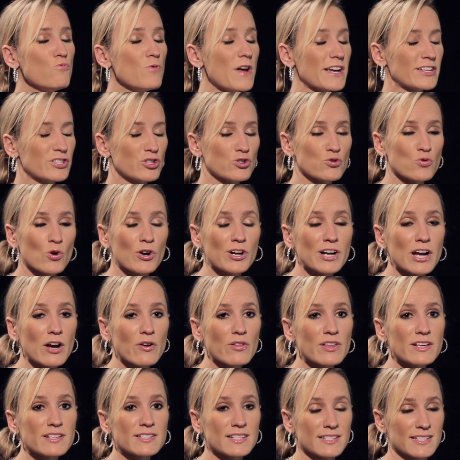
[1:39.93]

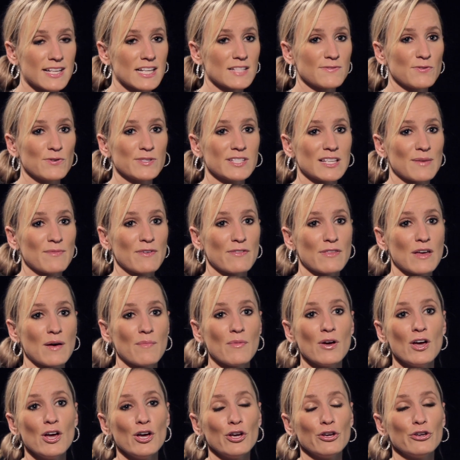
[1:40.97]
extraordinarily successful, some of them,
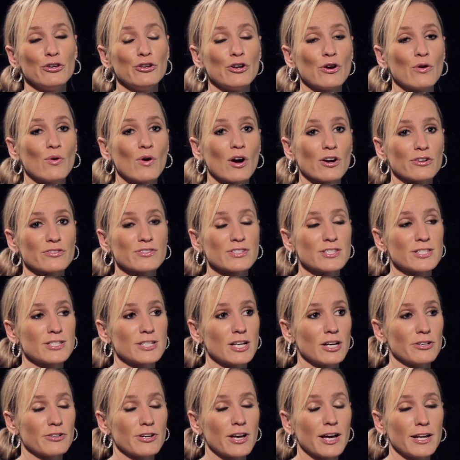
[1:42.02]
you know, are
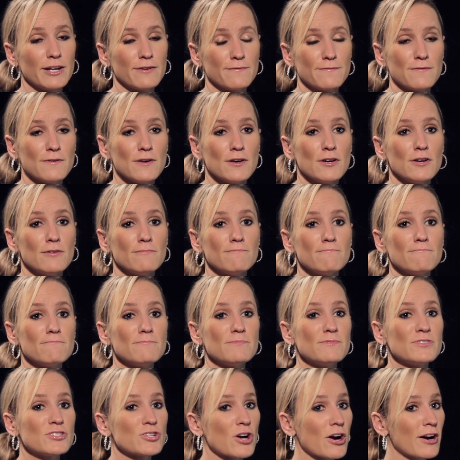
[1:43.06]
st- kind of
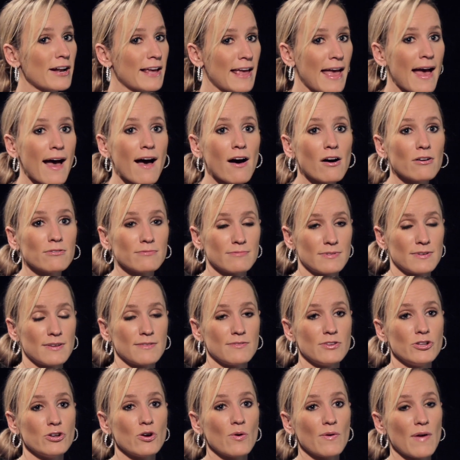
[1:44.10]
starting out,
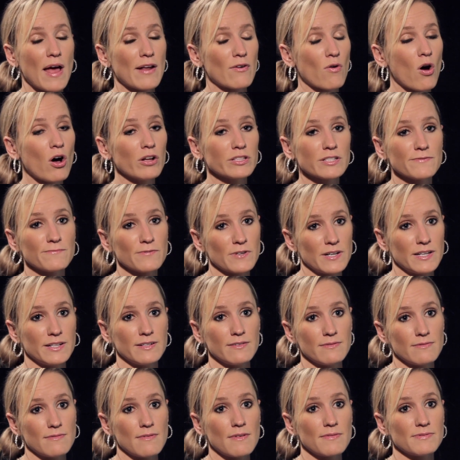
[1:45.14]
you know, at all different
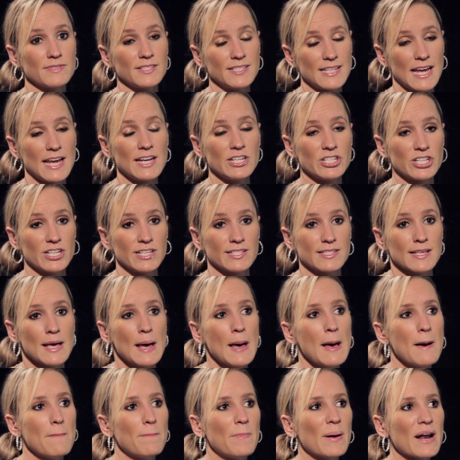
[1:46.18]
stages,
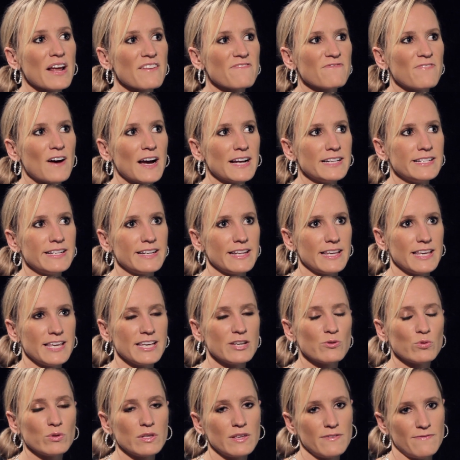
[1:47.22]
but I find it
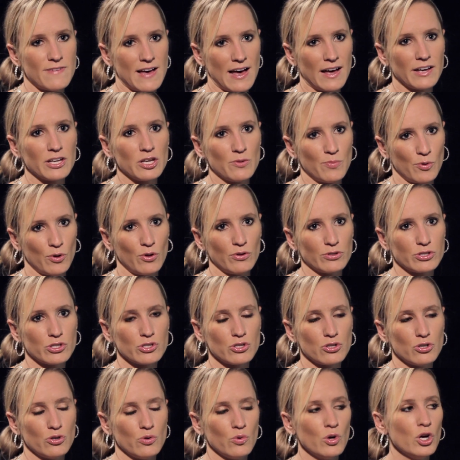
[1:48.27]
equally valuable
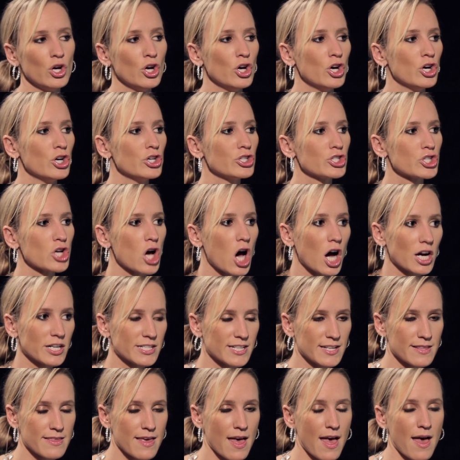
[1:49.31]
to talk
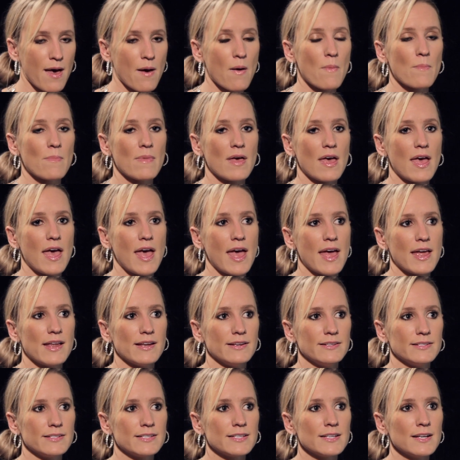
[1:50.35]
to them
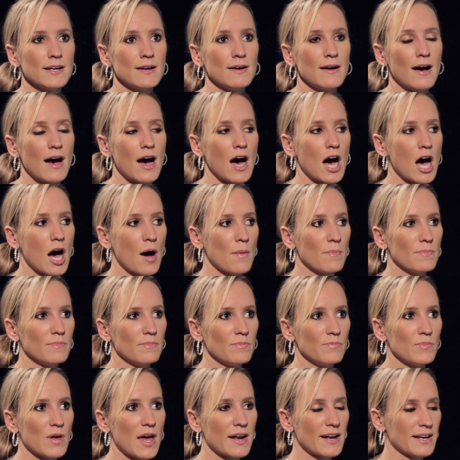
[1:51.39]
and um,
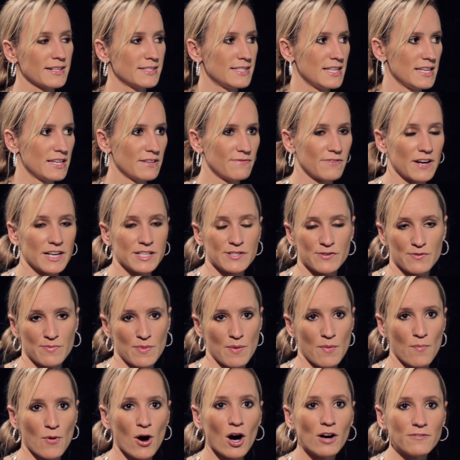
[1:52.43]
and I seek advice from
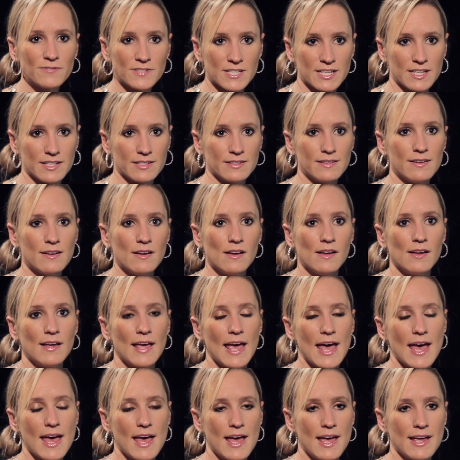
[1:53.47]
them often.
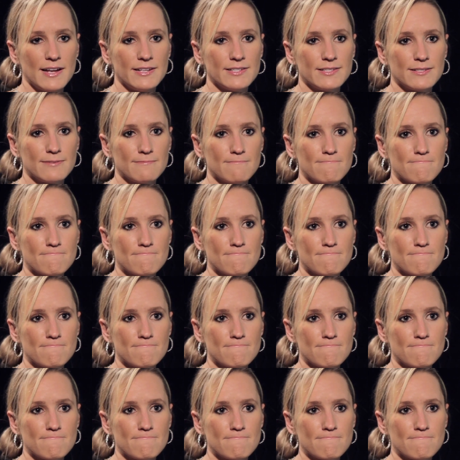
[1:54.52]
And